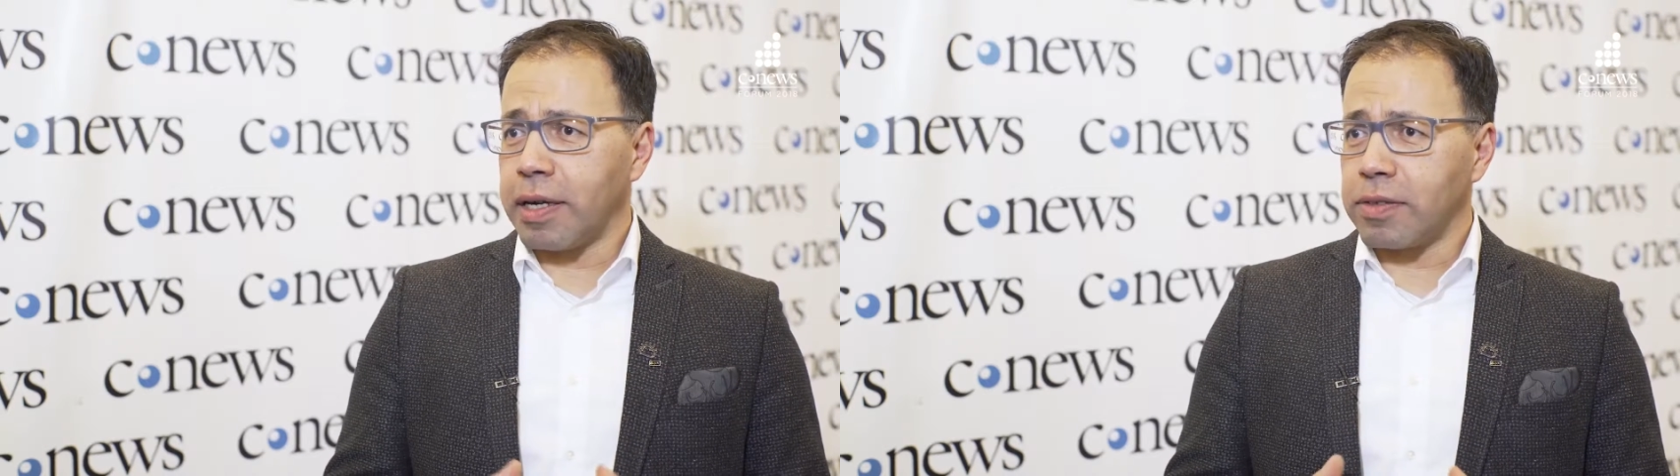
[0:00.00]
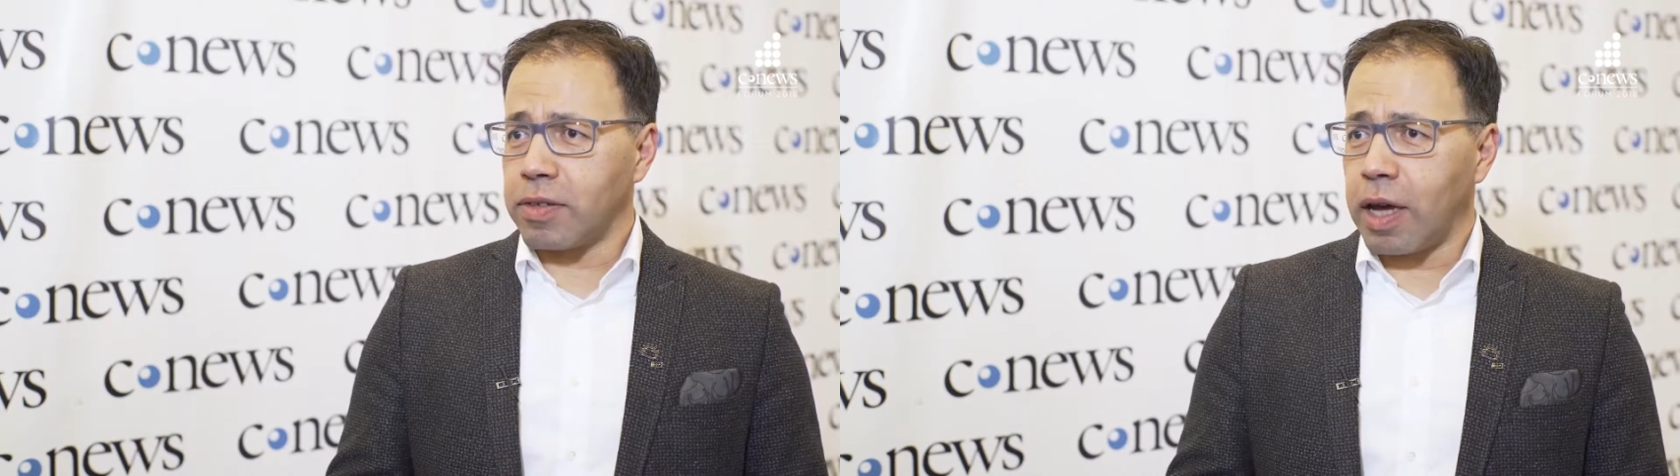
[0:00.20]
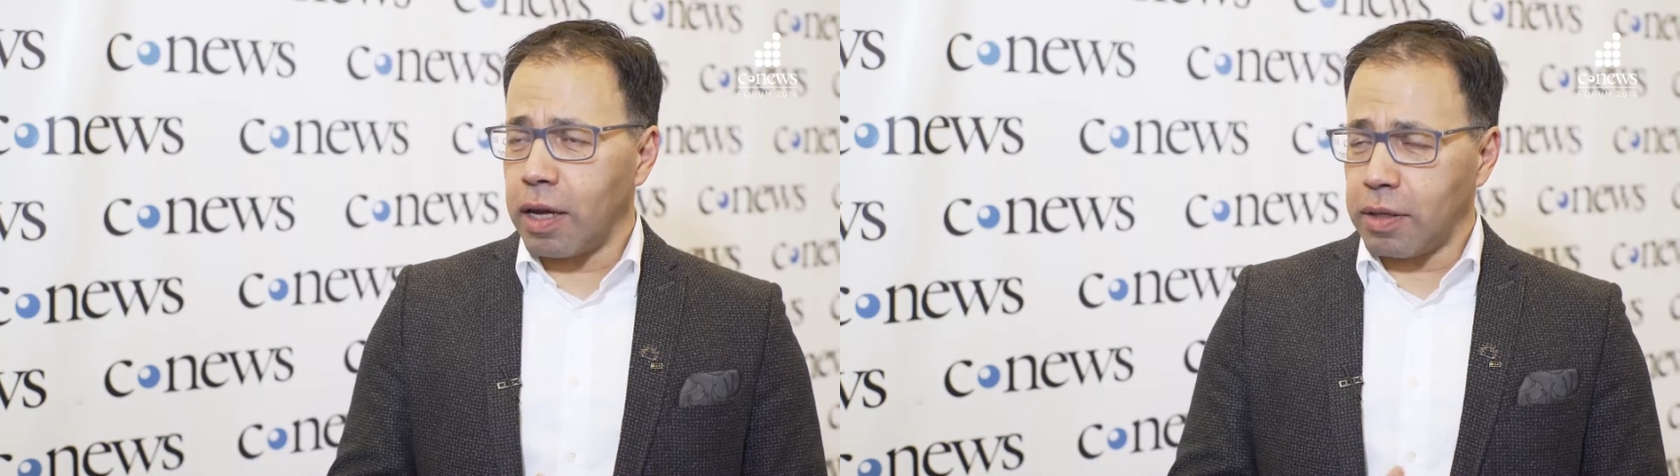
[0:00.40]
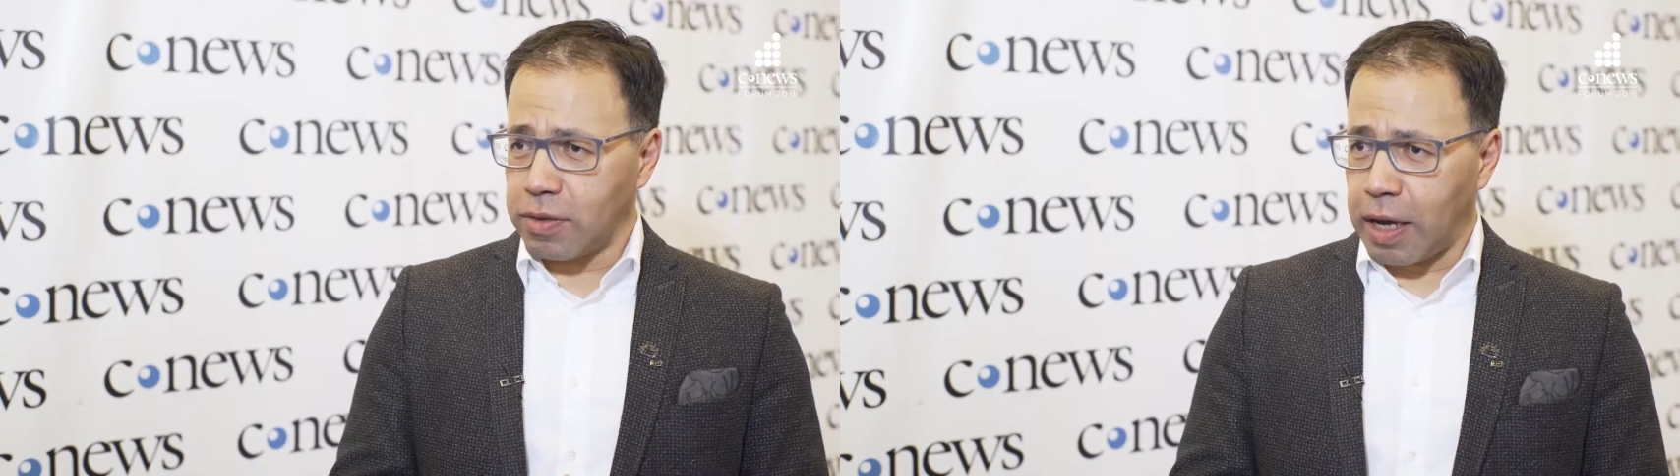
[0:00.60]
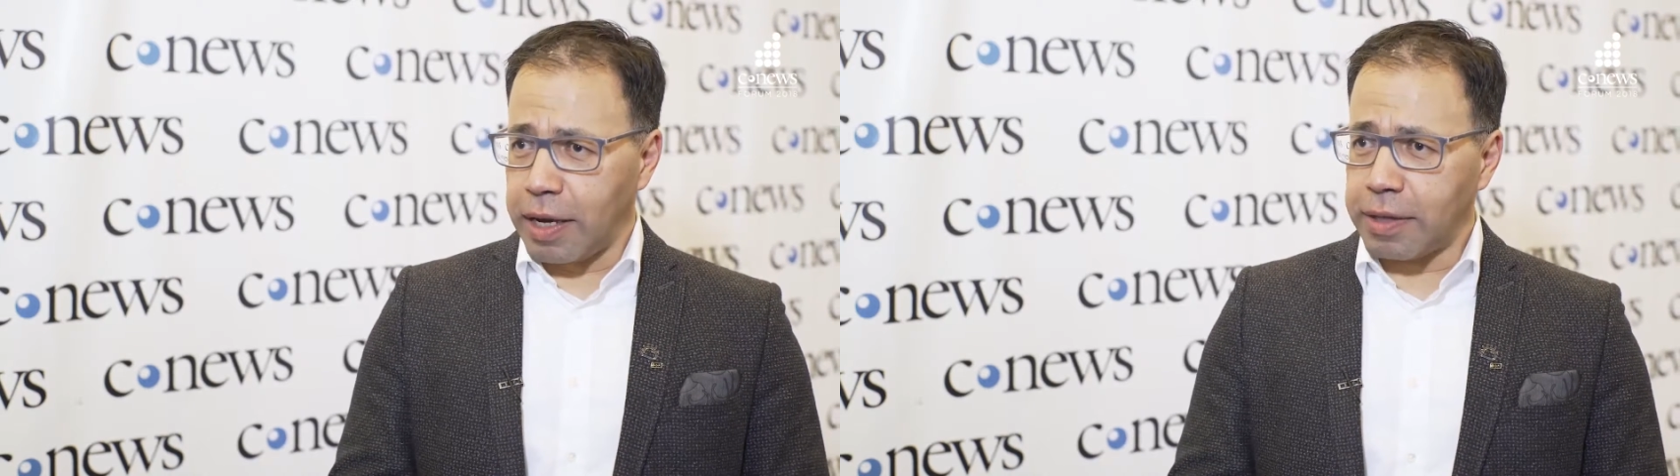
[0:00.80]
a
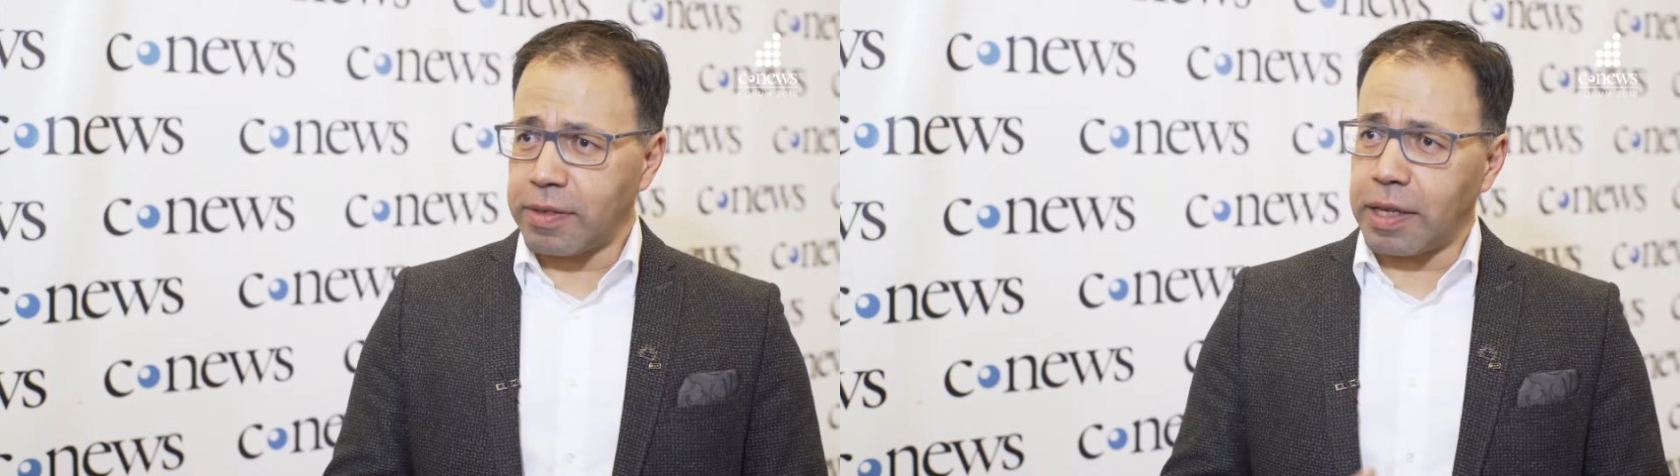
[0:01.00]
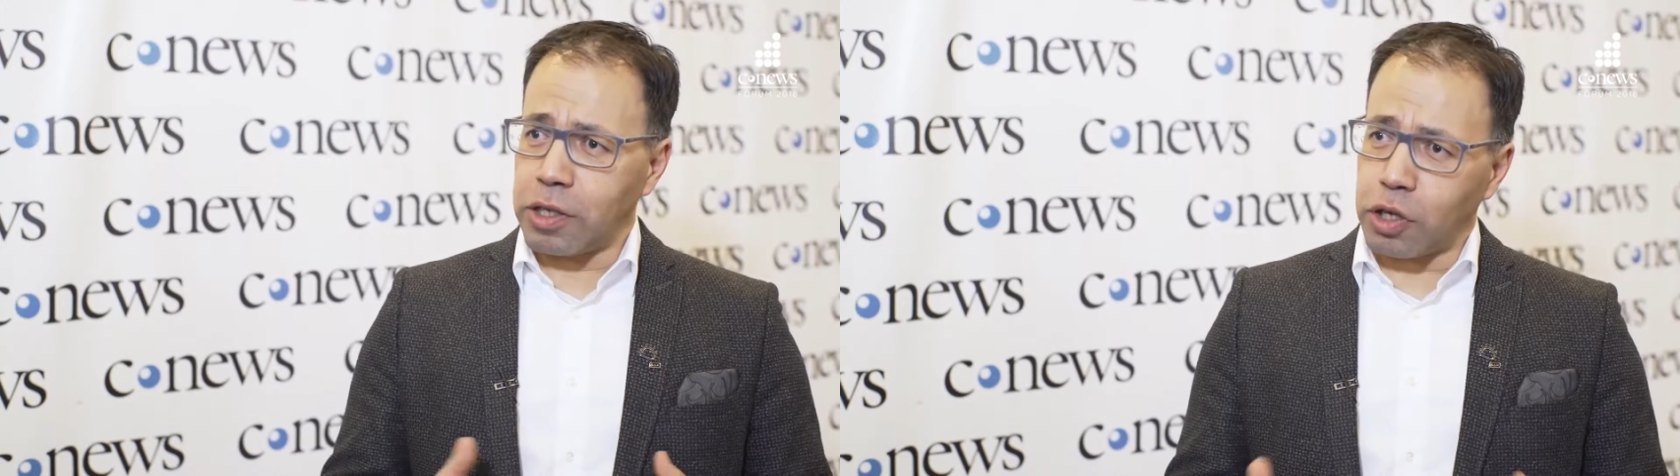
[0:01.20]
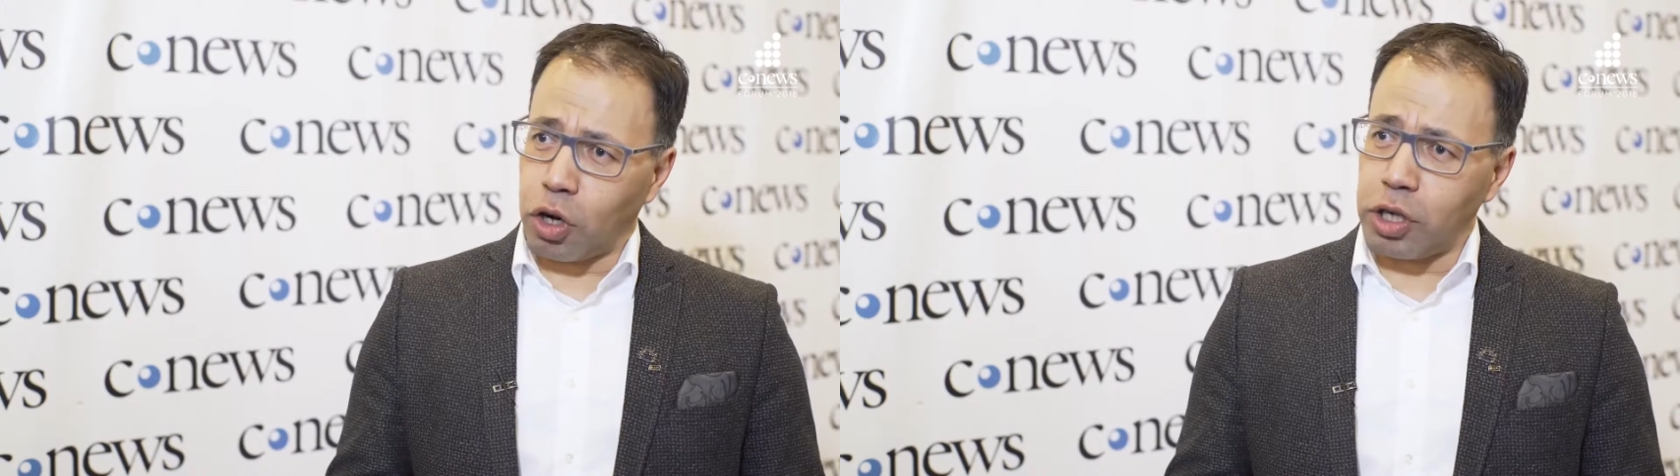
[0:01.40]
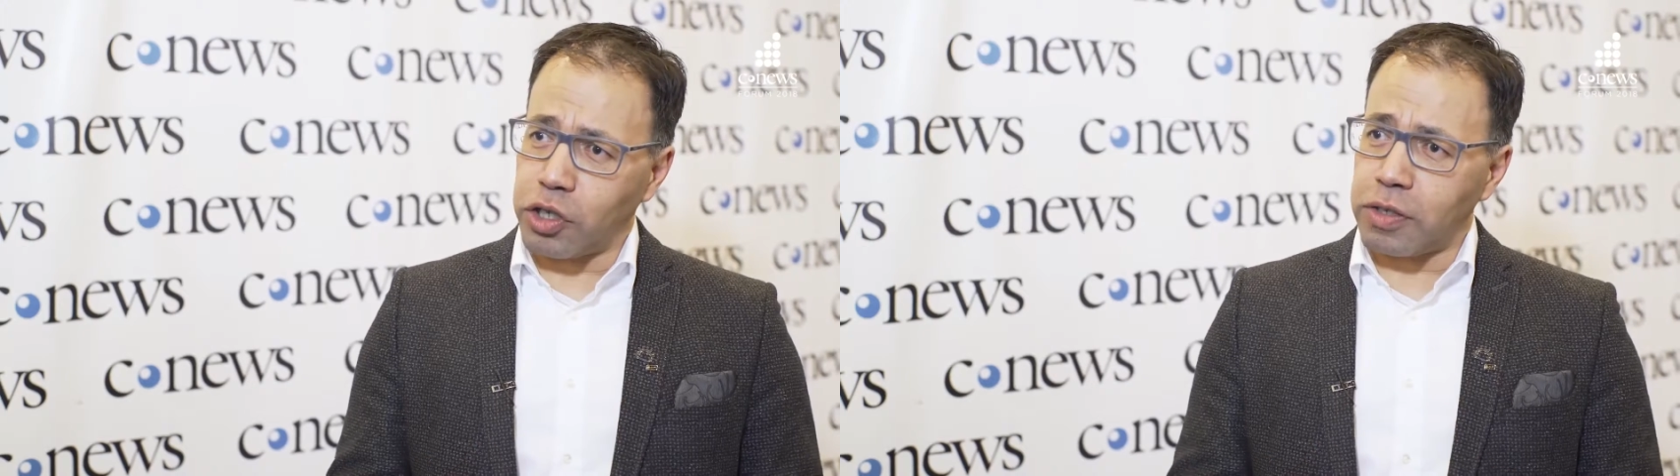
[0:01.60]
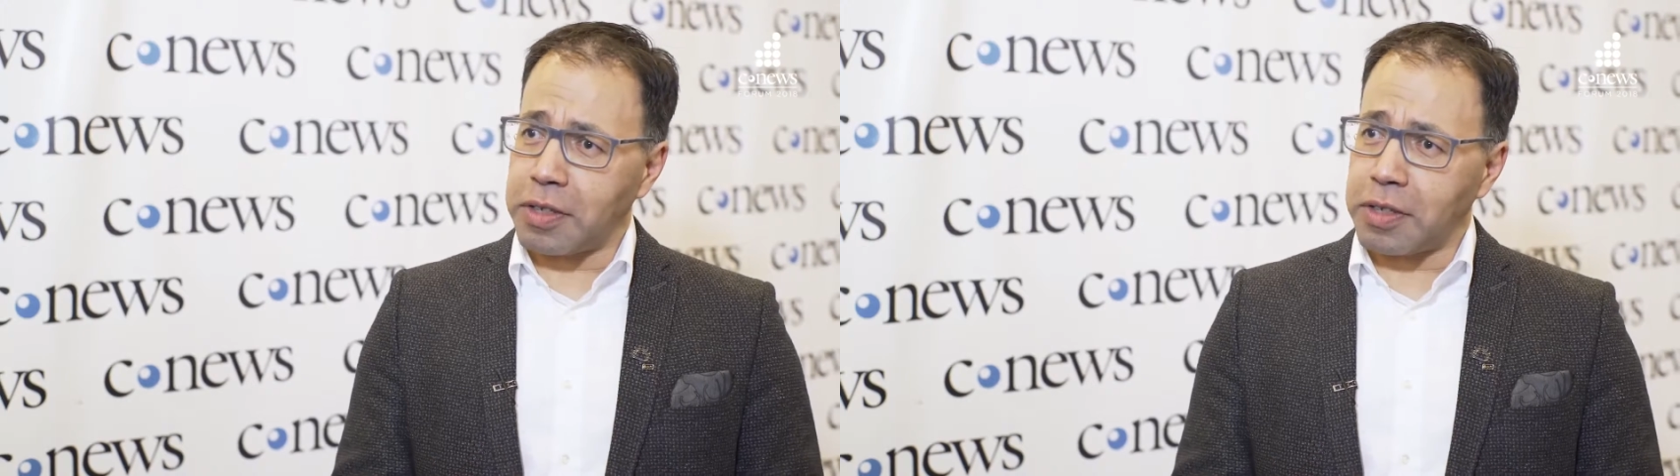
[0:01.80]
science and technology